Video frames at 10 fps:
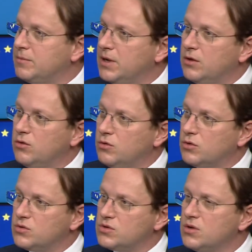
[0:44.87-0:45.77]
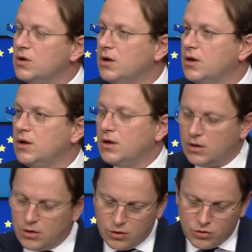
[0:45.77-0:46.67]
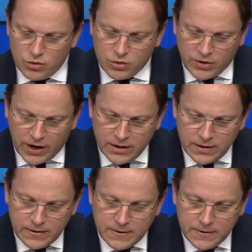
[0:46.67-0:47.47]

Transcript: million euros uh, to Ukraine.